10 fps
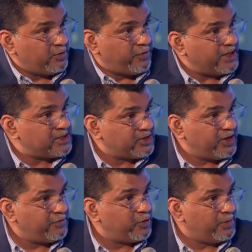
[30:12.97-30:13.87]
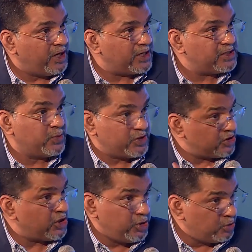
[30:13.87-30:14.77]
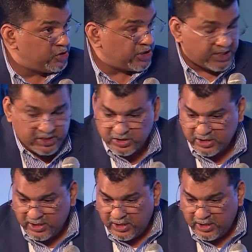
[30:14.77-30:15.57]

to phase three and four markets, which is a huge challenge